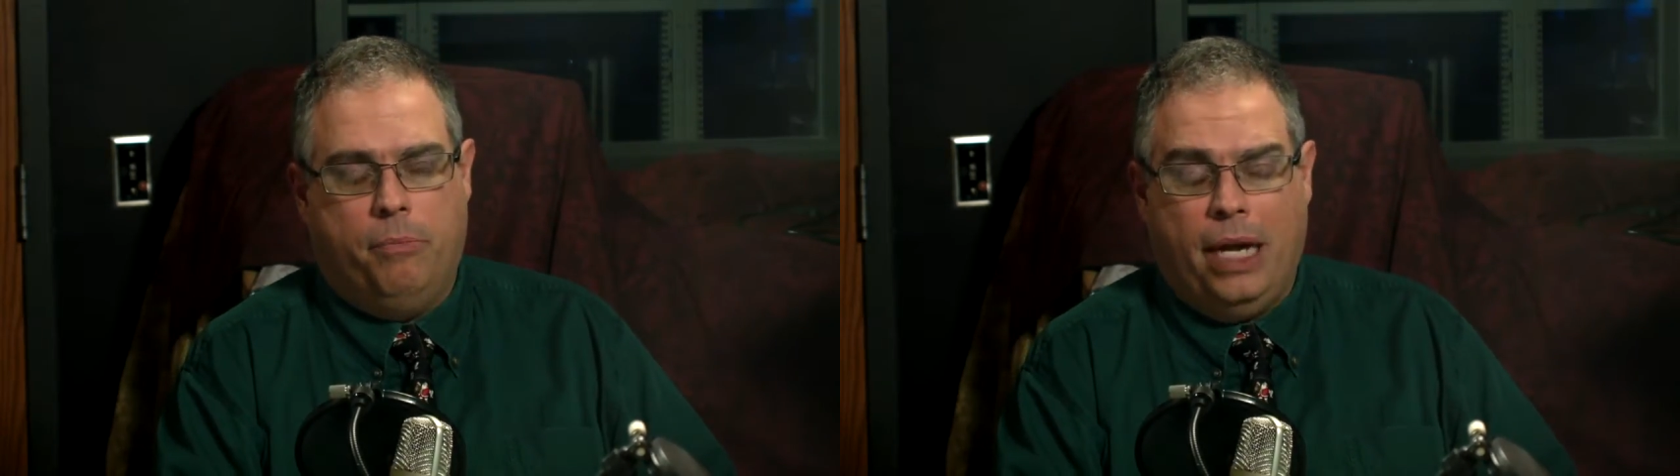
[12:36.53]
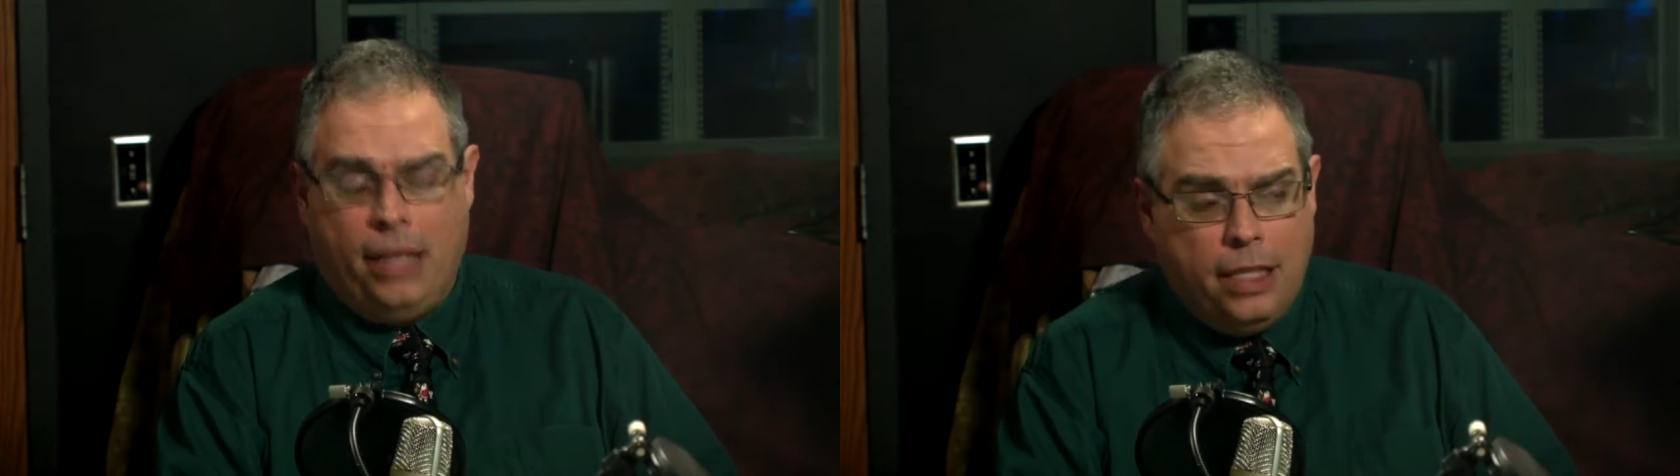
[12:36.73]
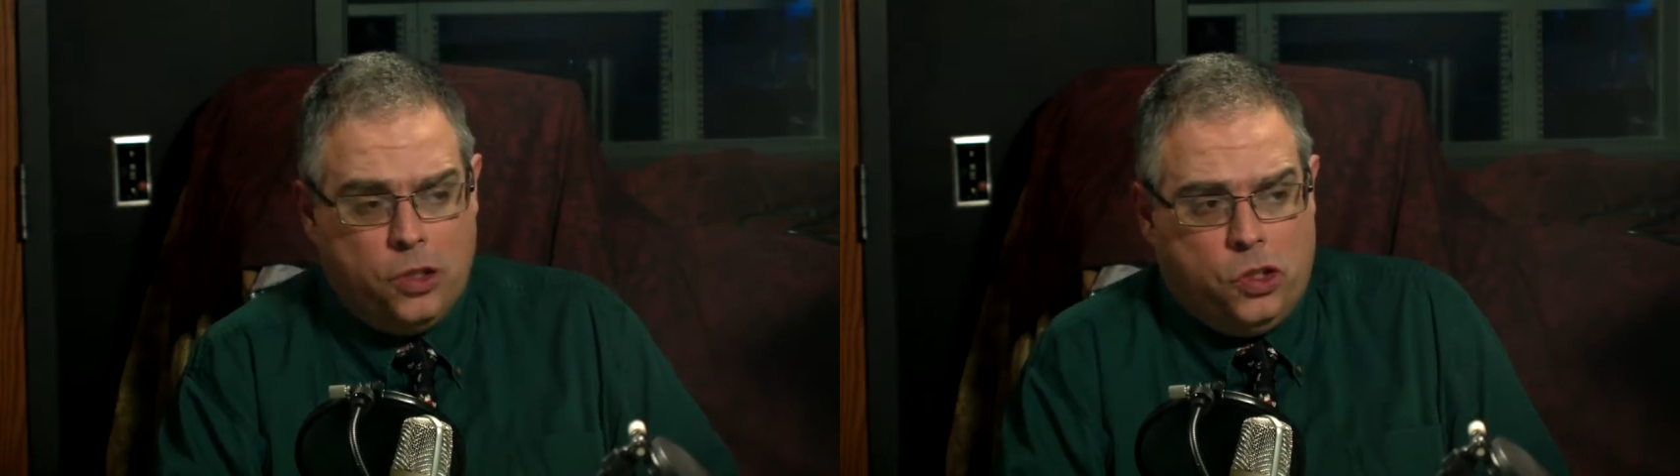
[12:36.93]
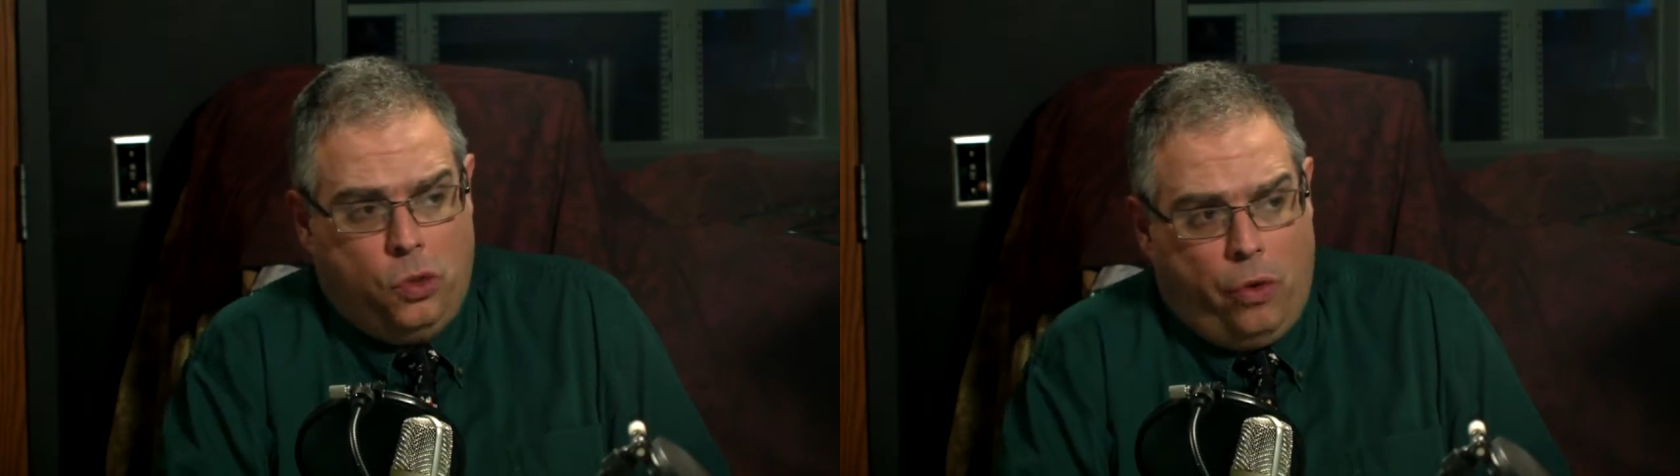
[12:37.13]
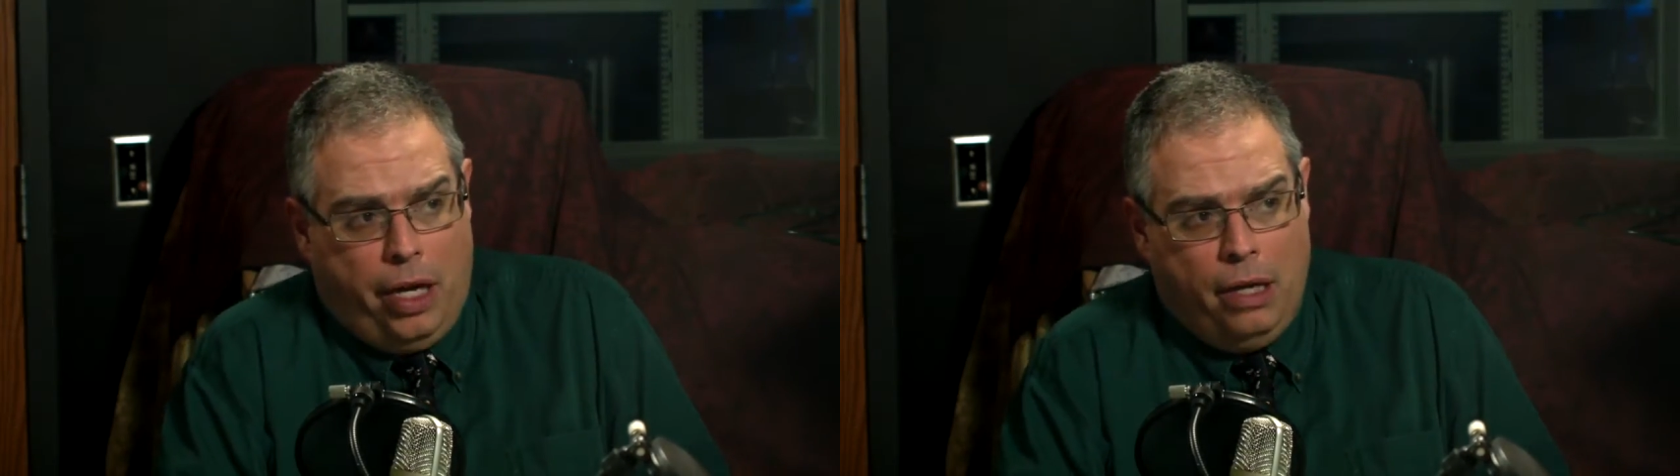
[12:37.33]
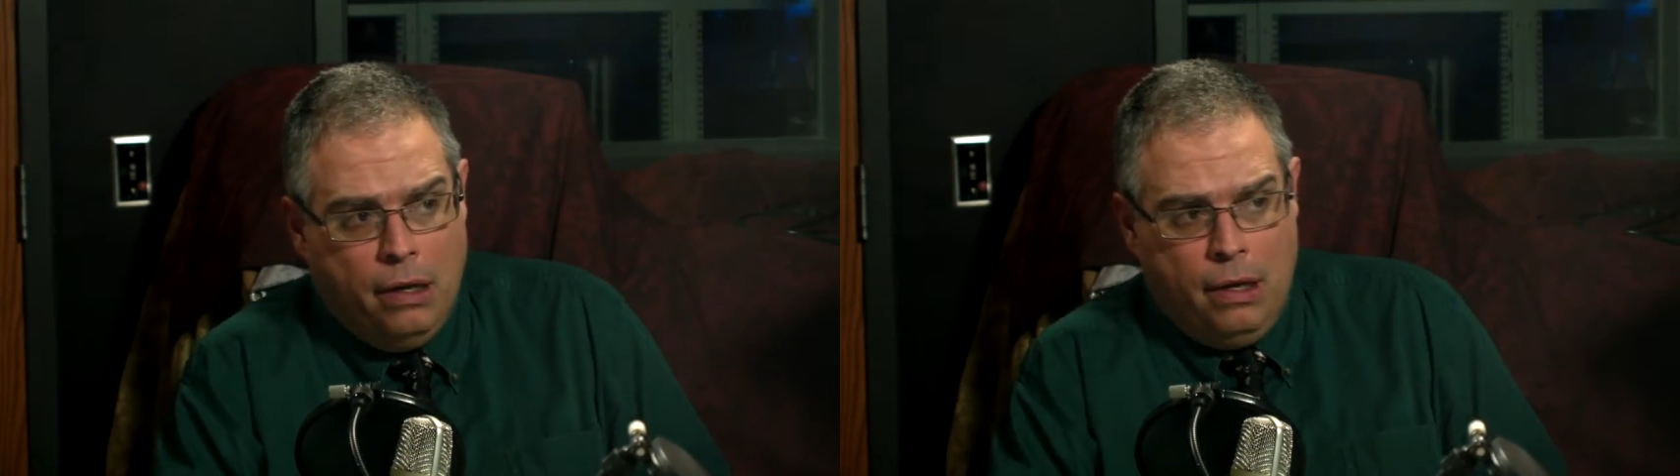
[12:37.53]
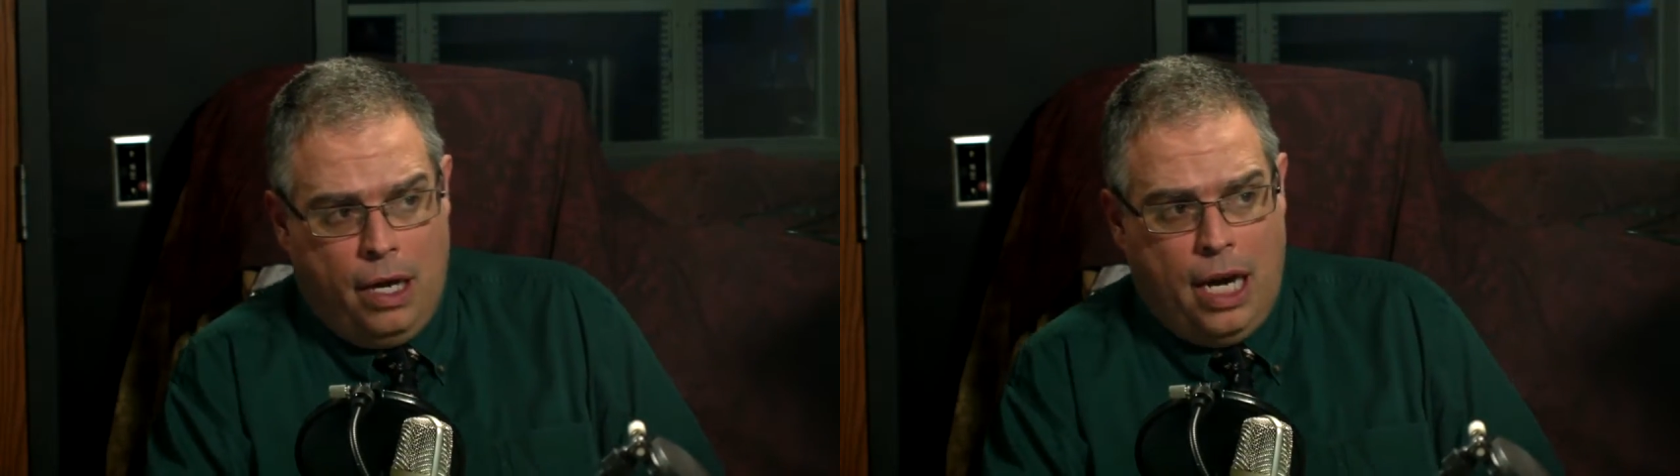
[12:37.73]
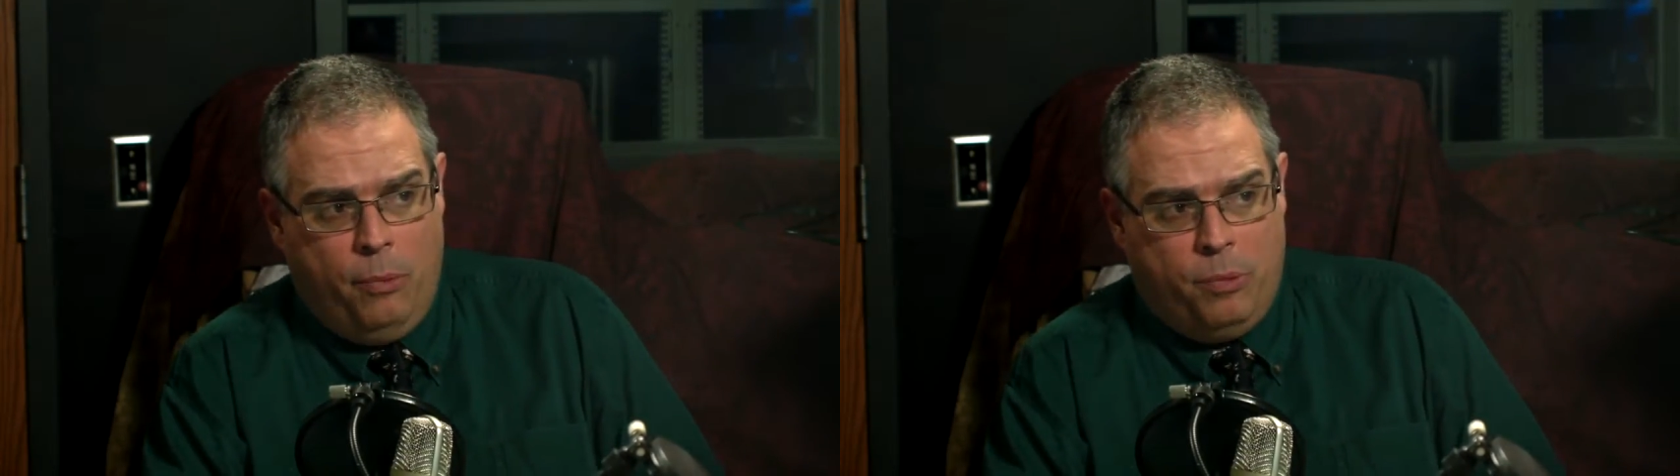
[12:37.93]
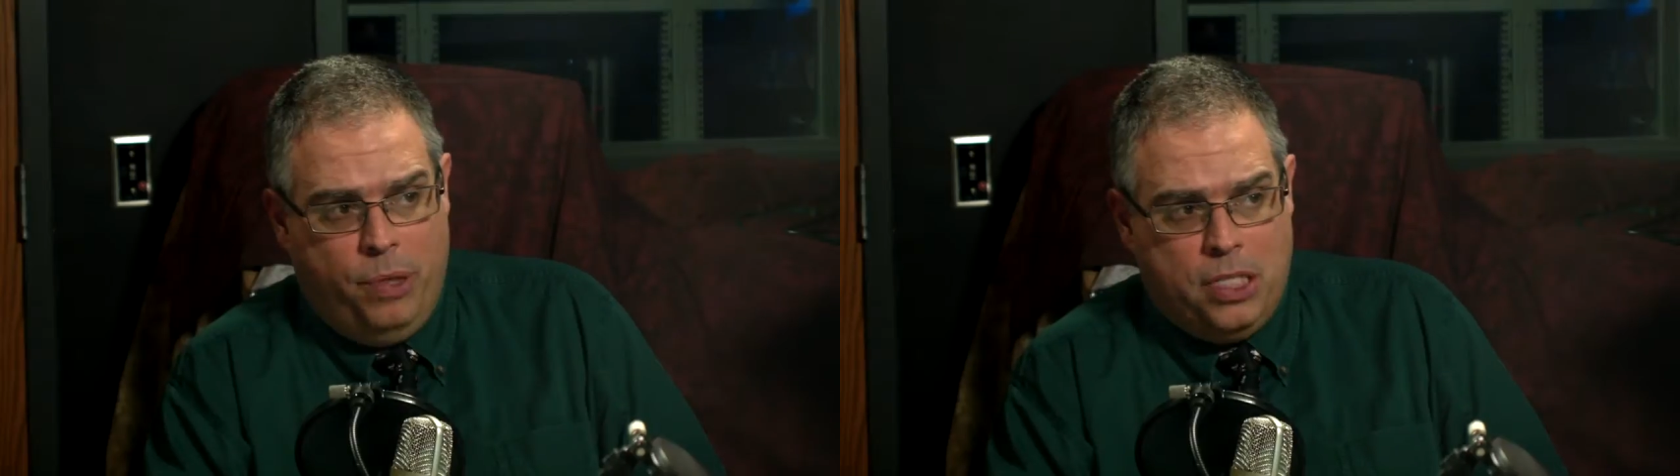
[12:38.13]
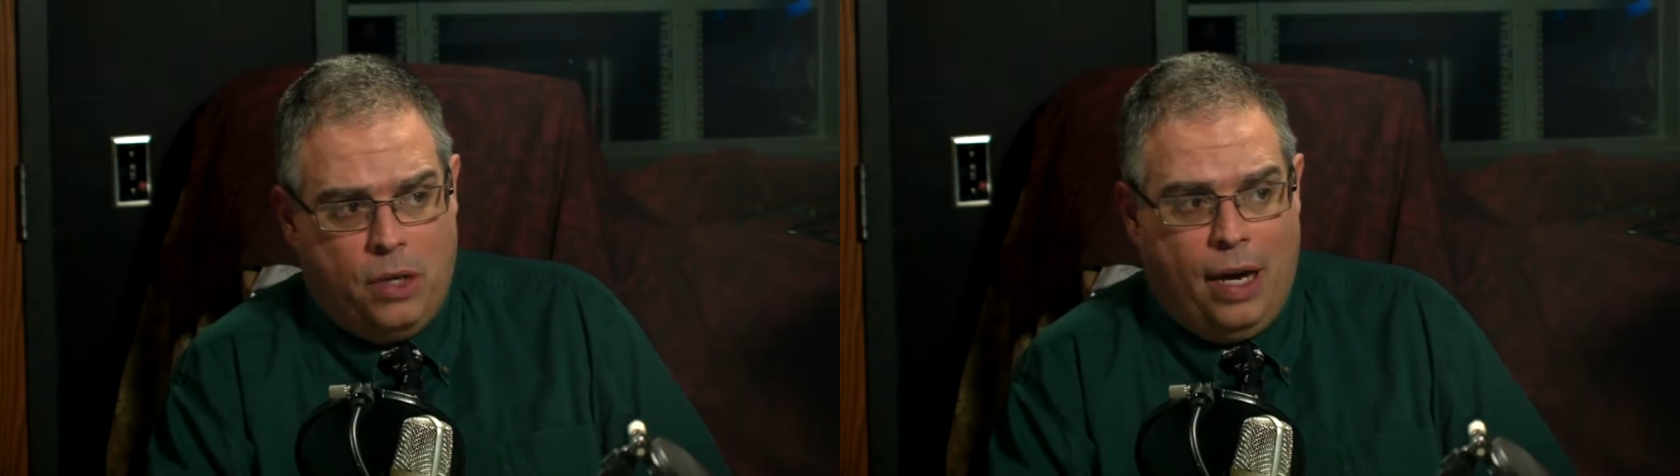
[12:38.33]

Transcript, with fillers: but I like the story, and I'm with Pinto.